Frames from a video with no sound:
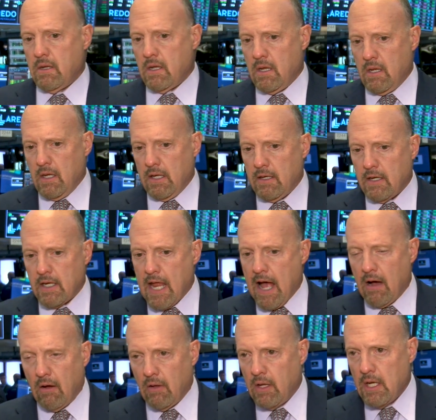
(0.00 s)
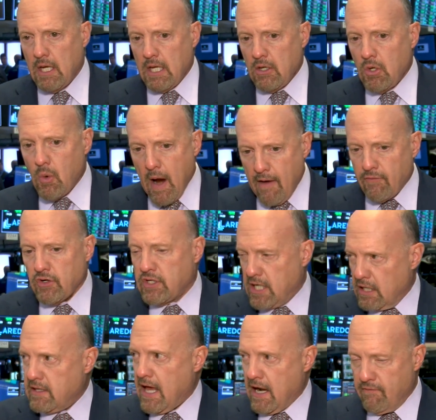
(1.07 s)
It, it, now, whoever
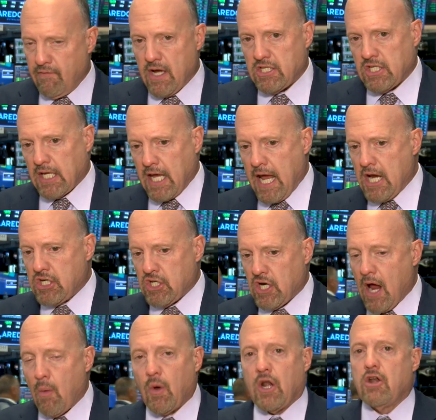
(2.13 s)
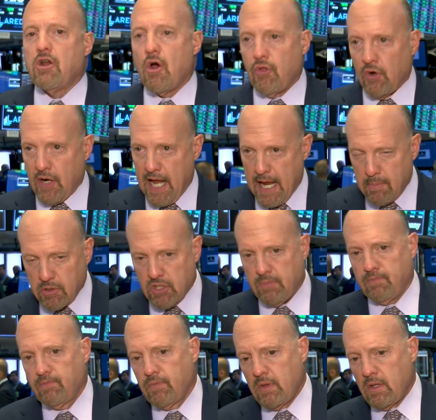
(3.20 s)
did that investigation, I want to know their names.
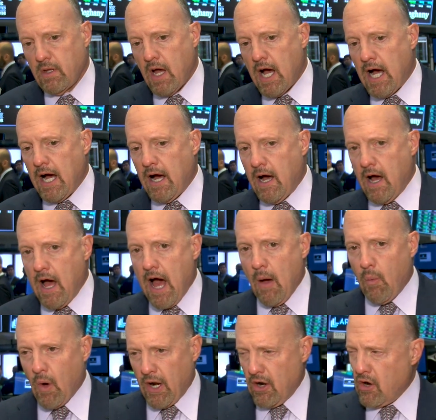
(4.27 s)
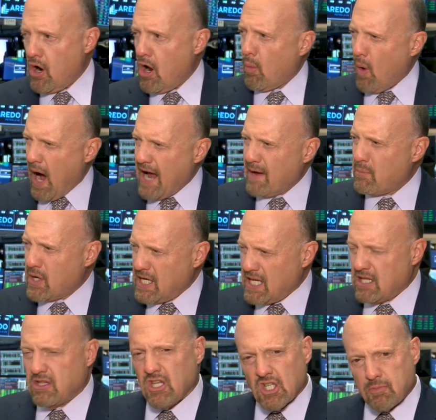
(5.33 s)
Hmm. Uh, I want to why we
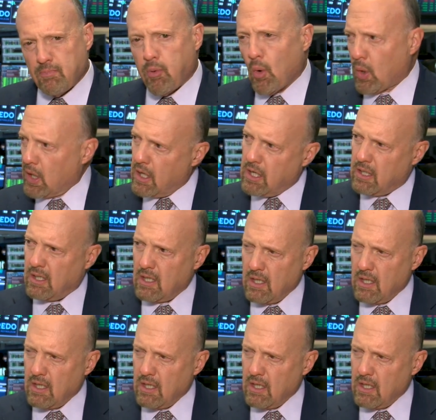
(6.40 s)
need this board.